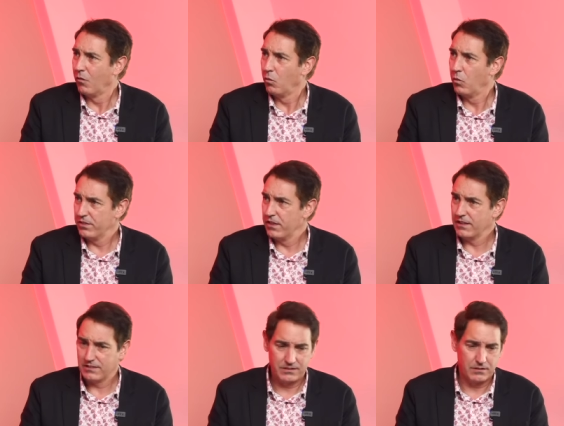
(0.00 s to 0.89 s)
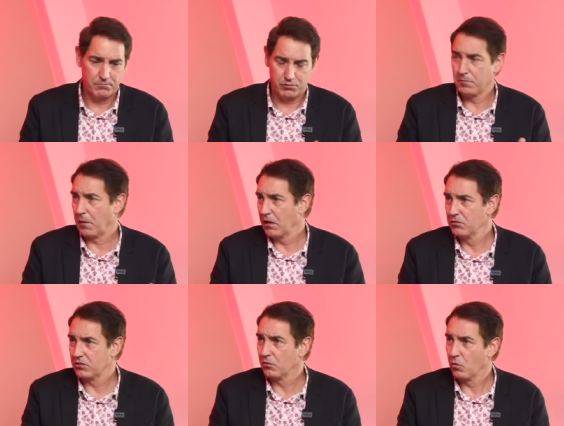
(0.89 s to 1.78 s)
with this
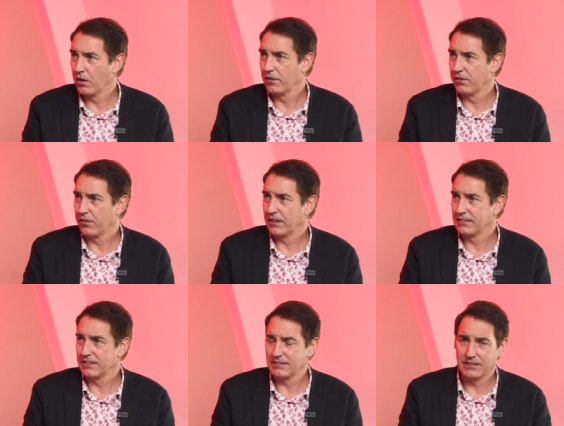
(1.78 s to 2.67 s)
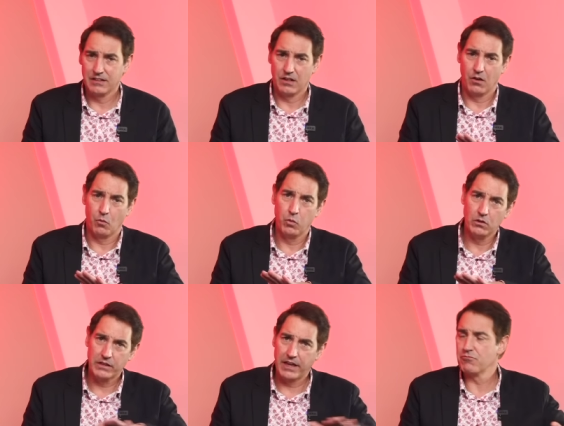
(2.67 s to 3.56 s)
proposal, one of the things is
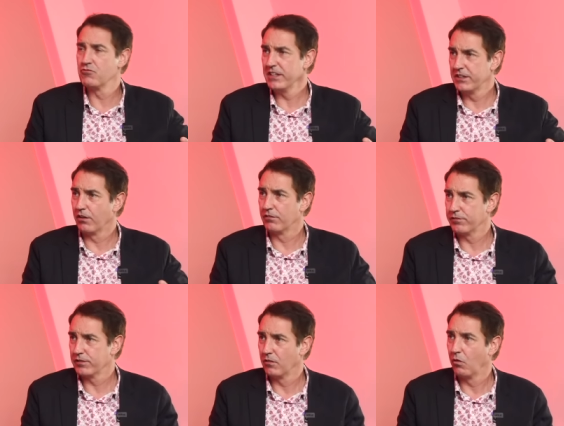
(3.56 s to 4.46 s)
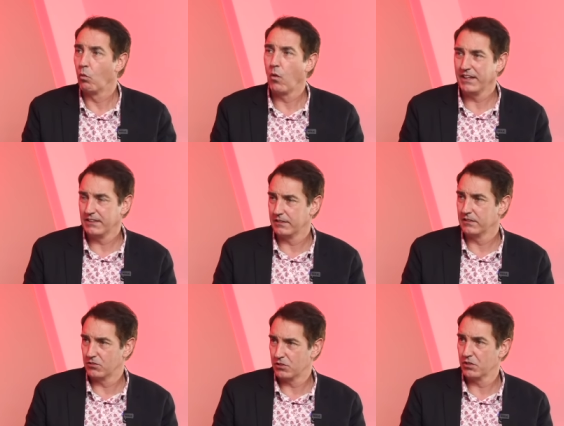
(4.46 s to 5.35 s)
we'll get rid of
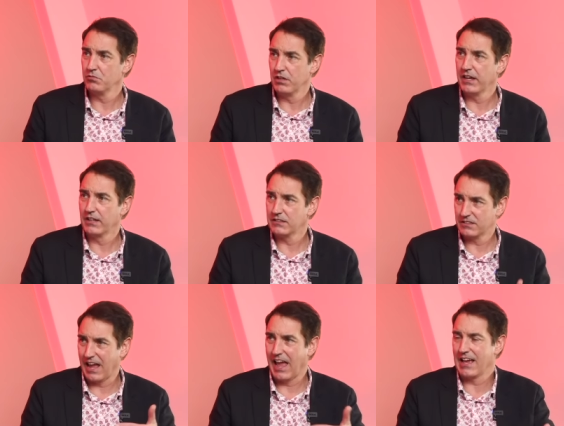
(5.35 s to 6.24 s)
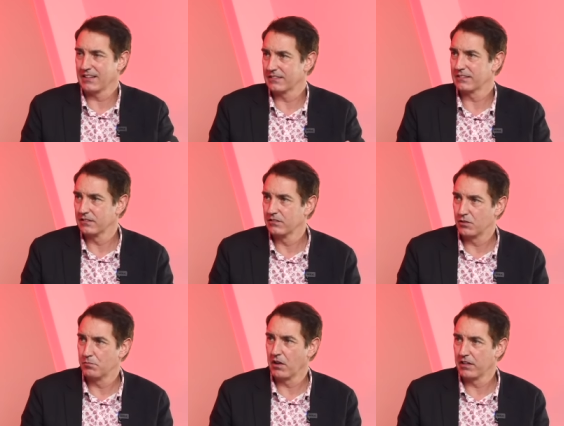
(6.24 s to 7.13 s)
waiting two years to ask
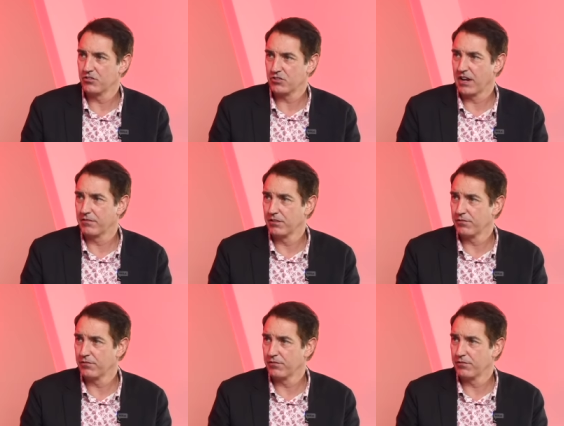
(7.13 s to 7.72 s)
to buy a share of the